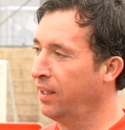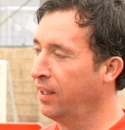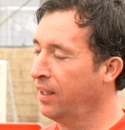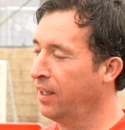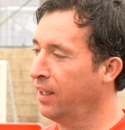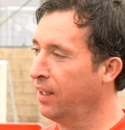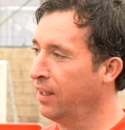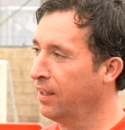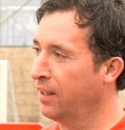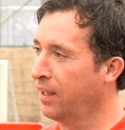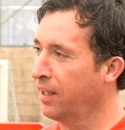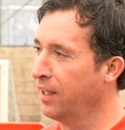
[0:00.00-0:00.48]

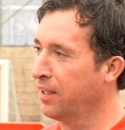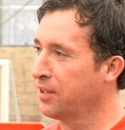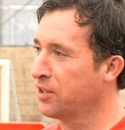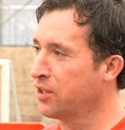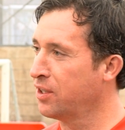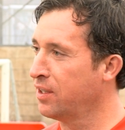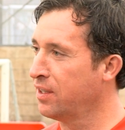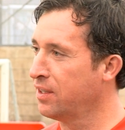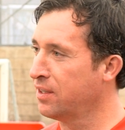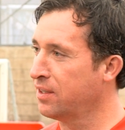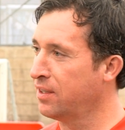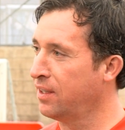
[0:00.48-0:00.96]
England
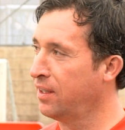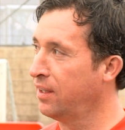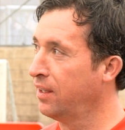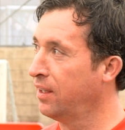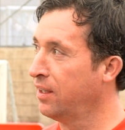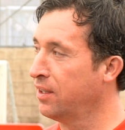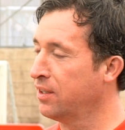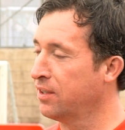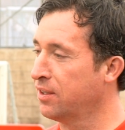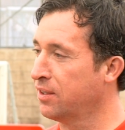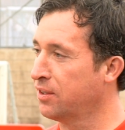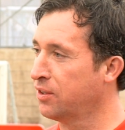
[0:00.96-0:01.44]
kits in
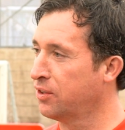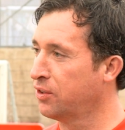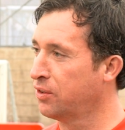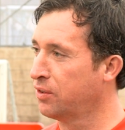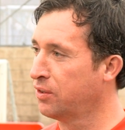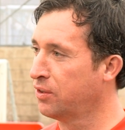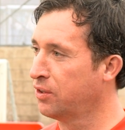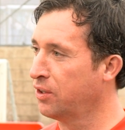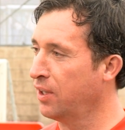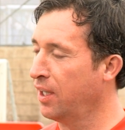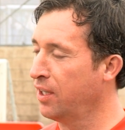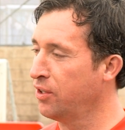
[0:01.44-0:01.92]
his
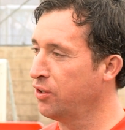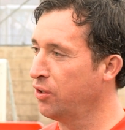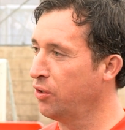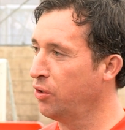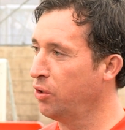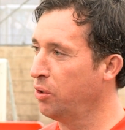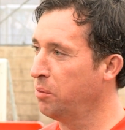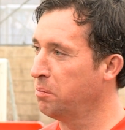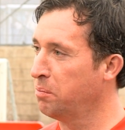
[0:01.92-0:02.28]
changing room.